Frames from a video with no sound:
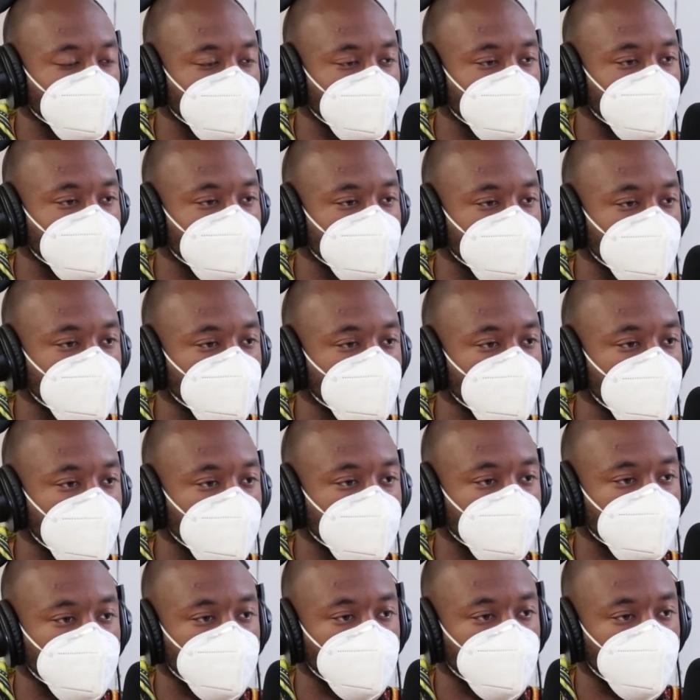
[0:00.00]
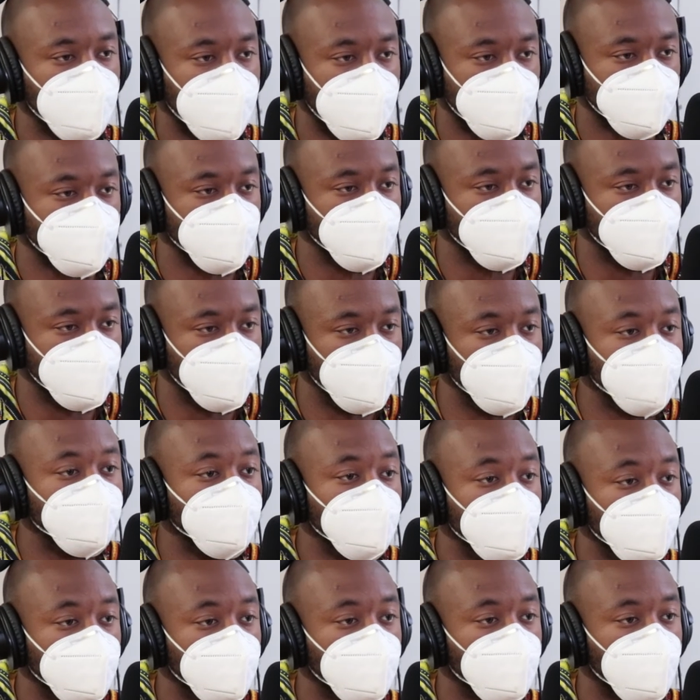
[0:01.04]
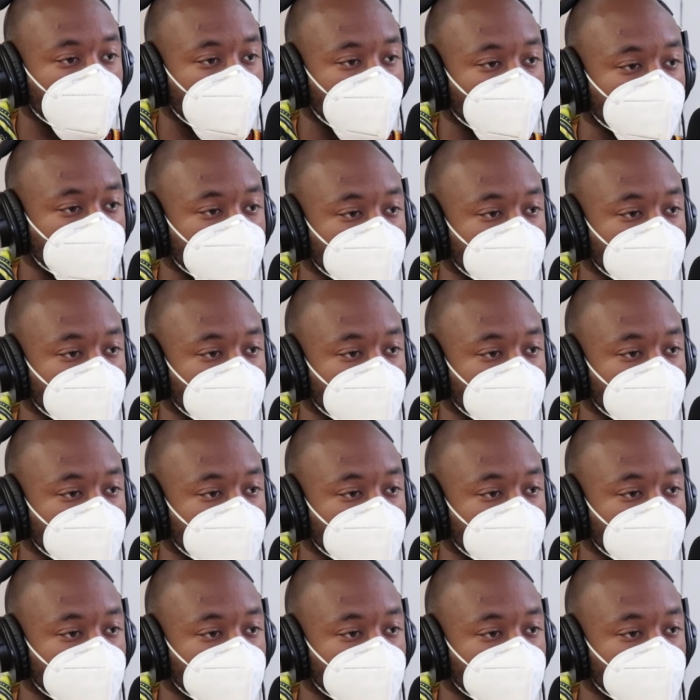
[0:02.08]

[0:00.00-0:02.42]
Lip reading: is, none of them are actually living off